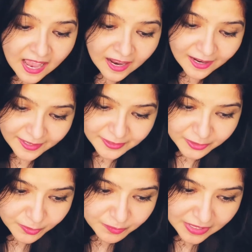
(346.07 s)

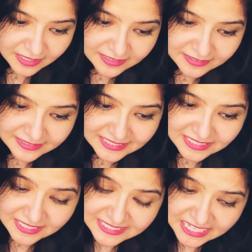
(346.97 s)

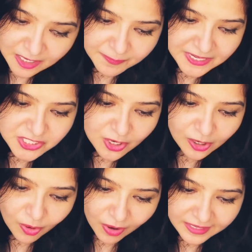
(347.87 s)
that deep is your
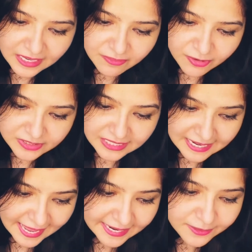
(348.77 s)
longing for the
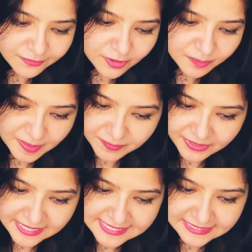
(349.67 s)
land of your
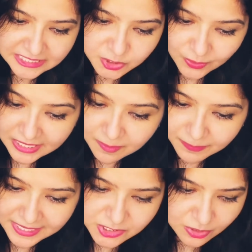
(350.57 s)
memories and the dwelling
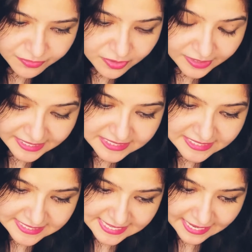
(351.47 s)
place of your greater
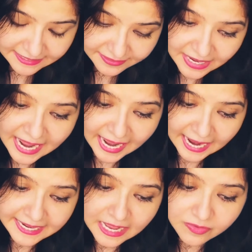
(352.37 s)
desire,
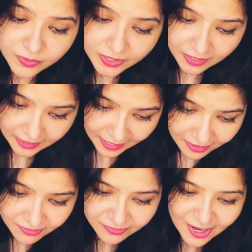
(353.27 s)
and our
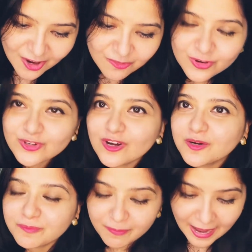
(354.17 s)
love would
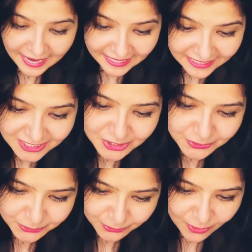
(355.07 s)
not bind
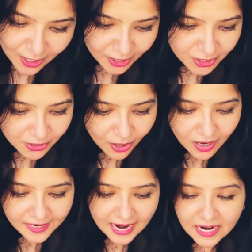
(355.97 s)
you,
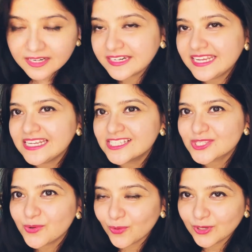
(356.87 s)
nor our
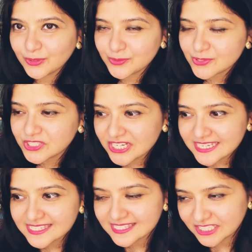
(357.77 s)
needs hold you. So she
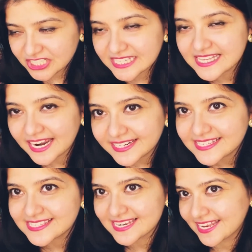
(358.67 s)
is
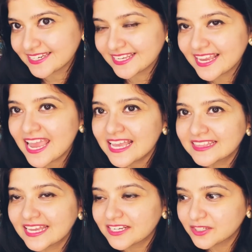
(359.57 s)
understanding that